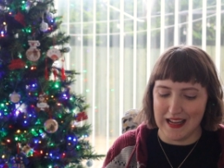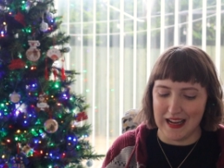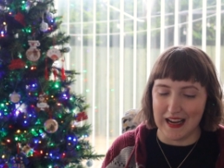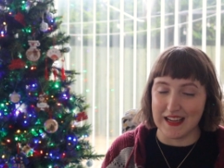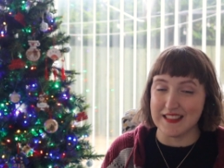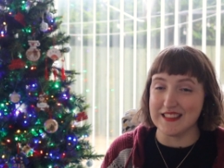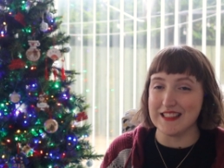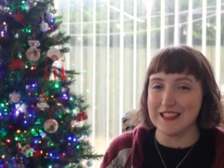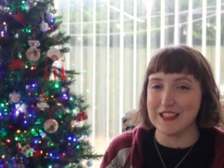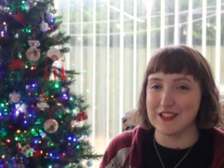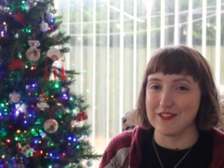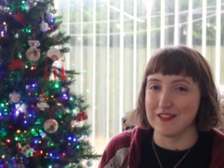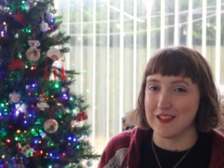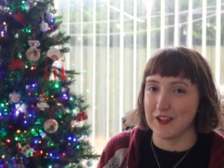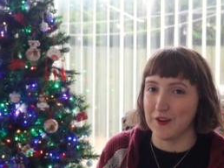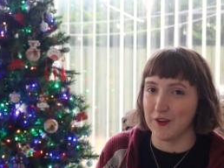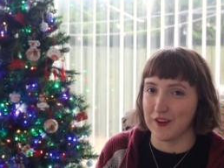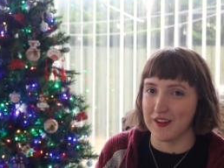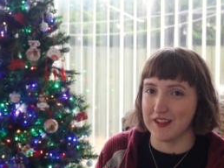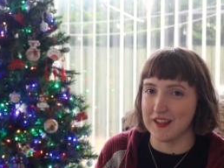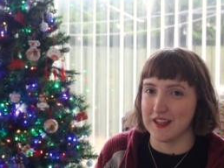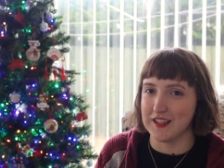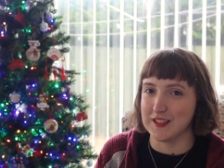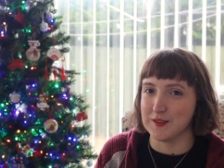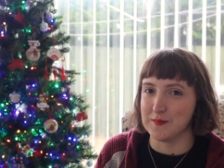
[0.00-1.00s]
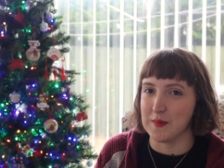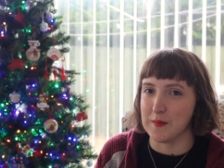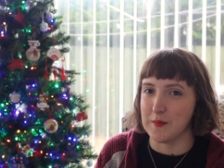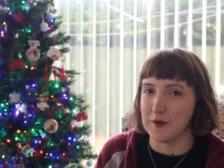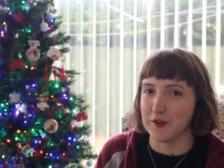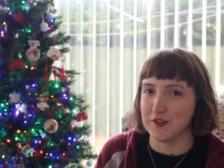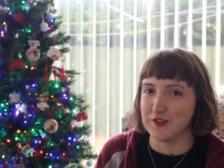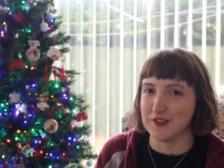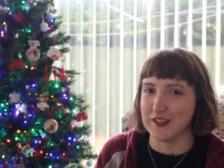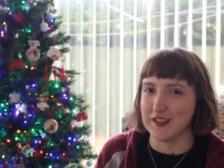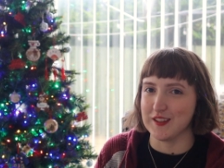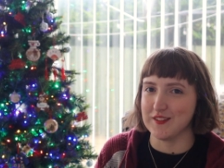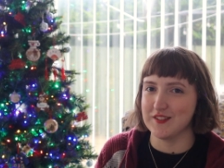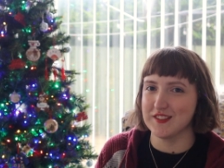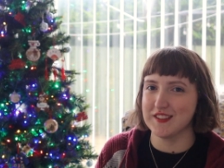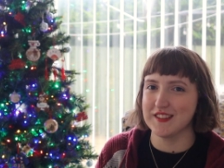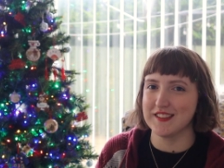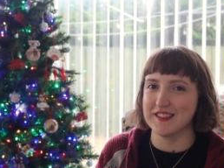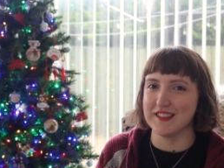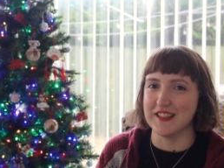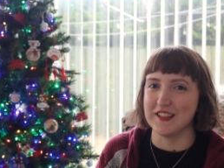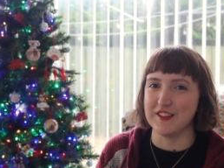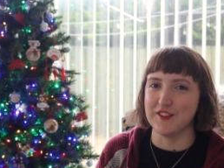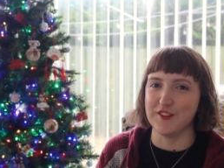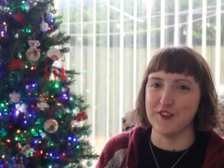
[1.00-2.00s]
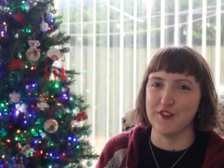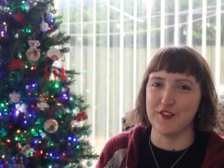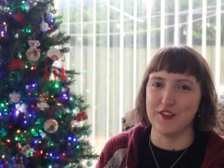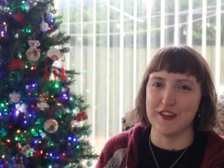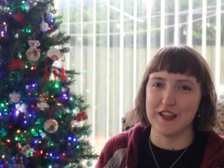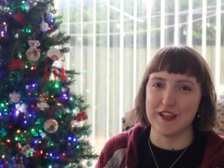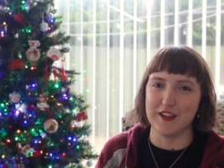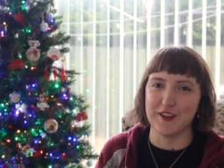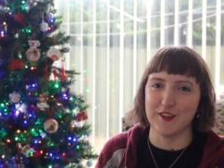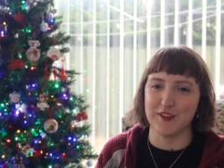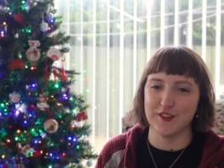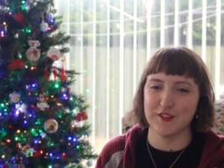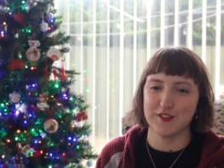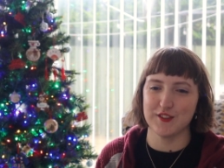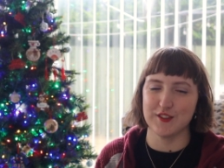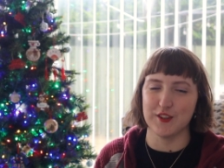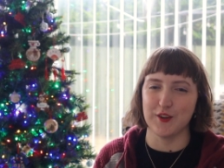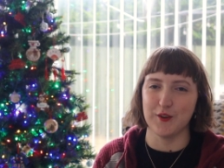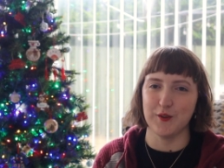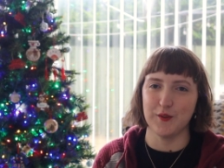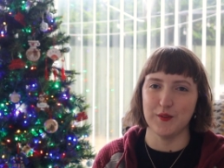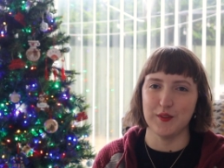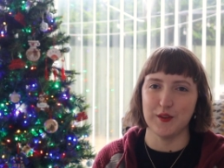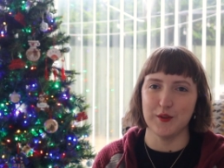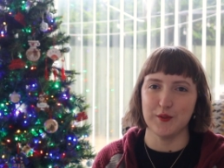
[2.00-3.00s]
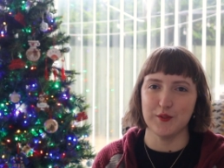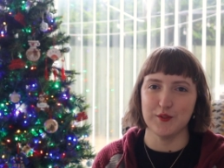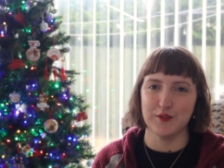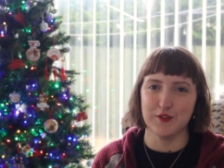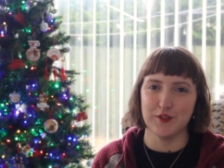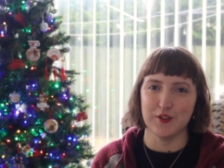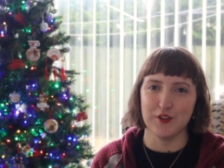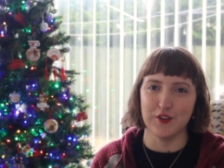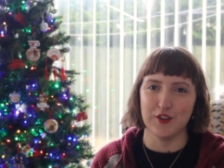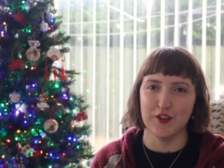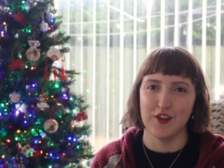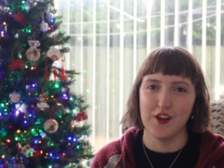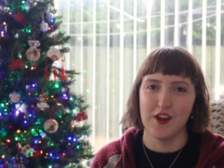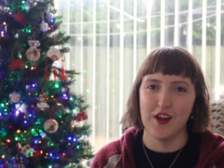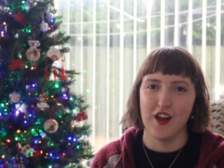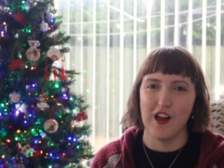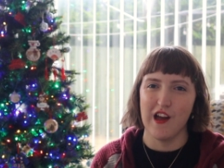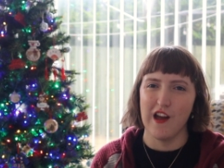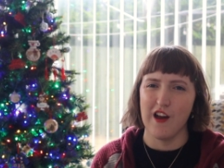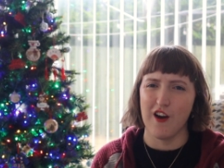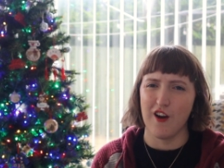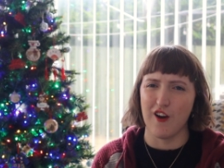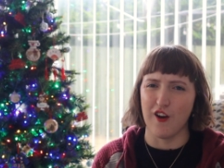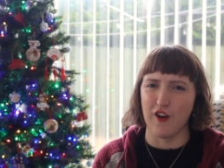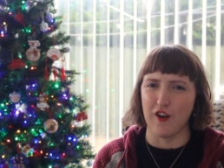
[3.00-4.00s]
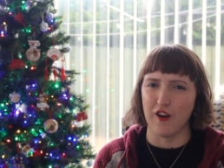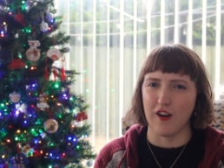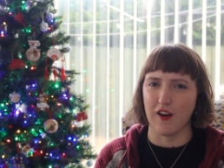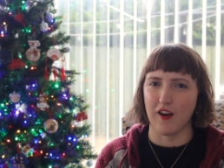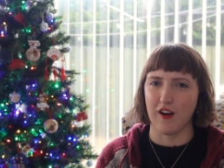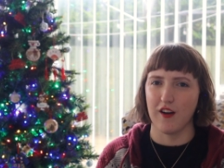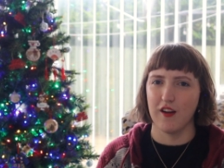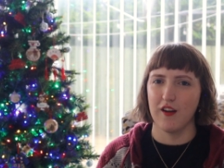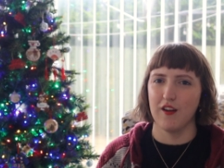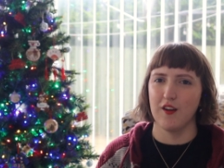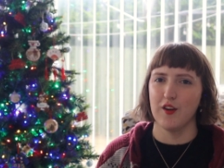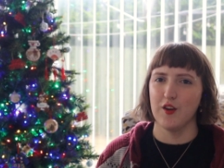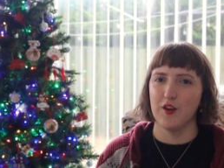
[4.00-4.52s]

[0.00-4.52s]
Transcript: I need to reorganize my bookshelves in the new year, so those two are